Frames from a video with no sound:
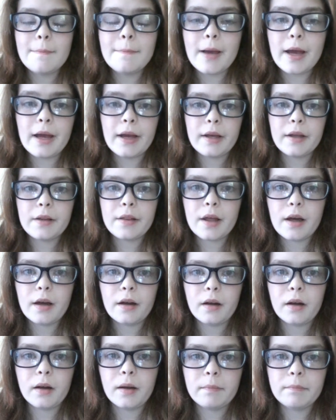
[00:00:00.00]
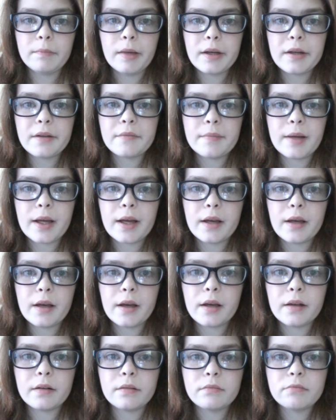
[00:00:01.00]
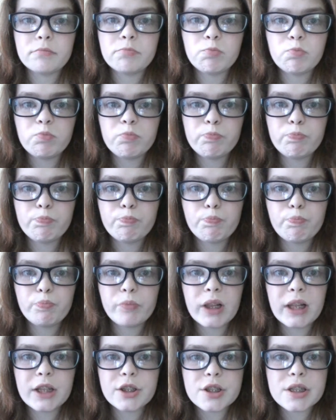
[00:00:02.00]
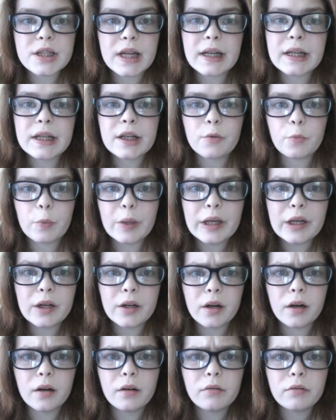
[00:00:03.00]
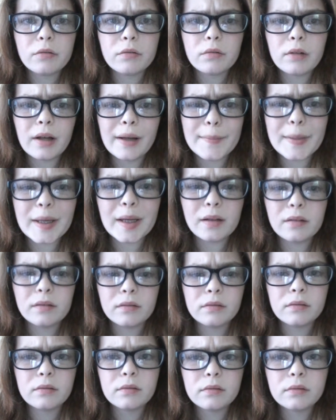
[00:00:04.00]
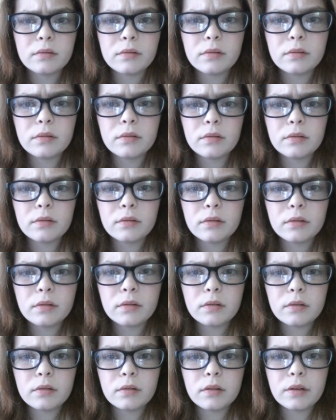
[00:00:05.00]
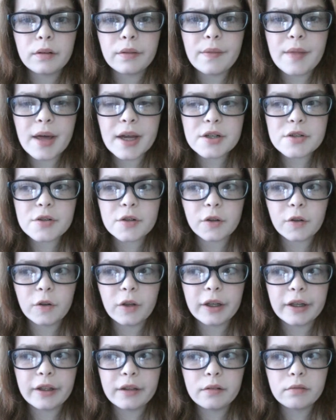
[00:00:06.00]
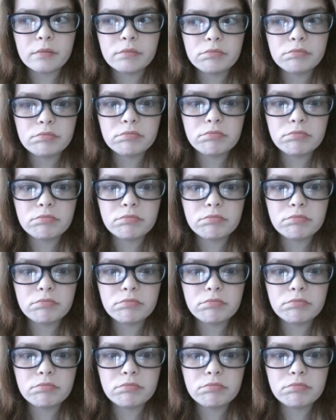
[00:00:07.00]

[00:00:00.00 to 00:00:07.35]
May, the end of May, and it just ended a week ago. I mean, that took like